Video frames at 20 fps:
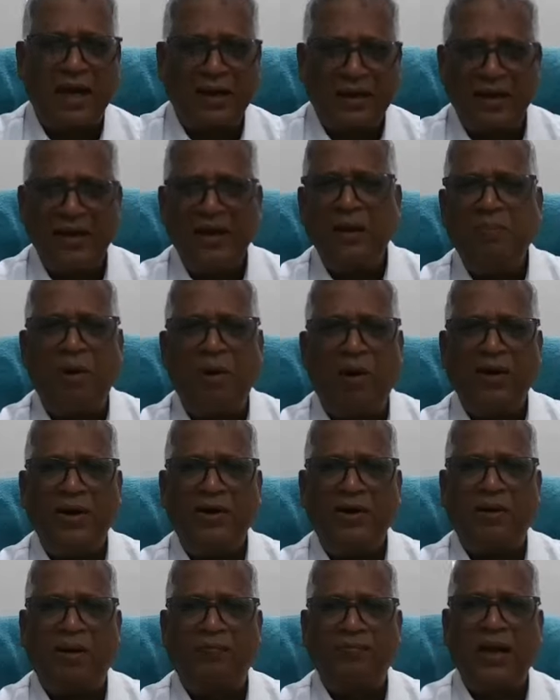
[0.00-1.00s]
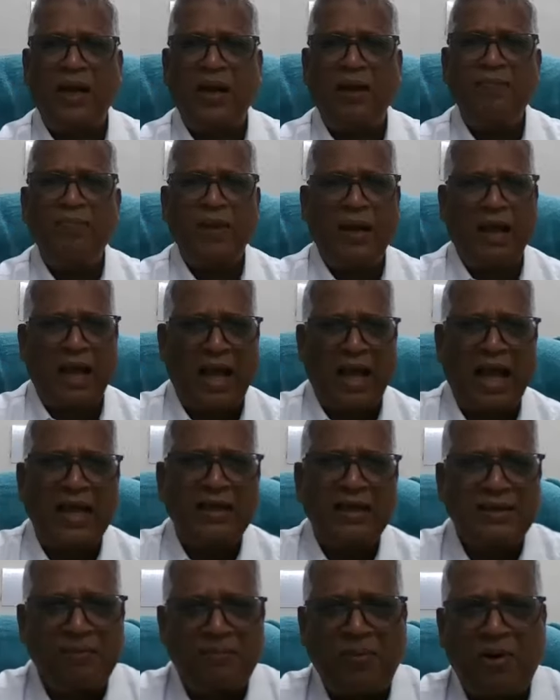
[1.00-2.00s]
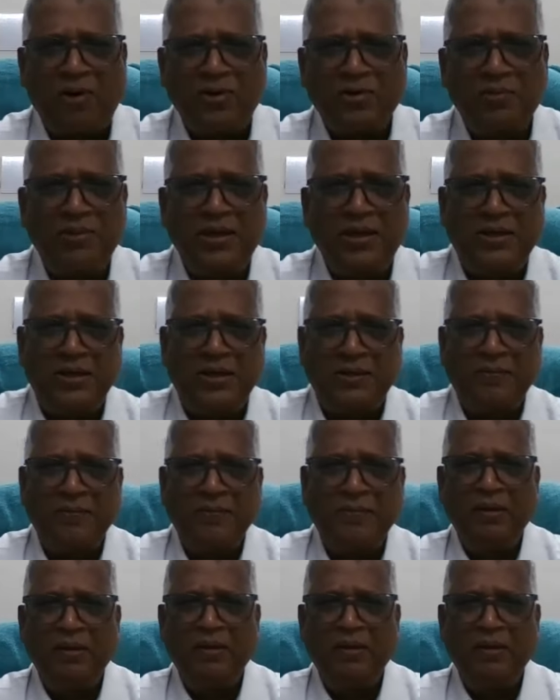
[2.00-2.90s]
at any point of time has the possibility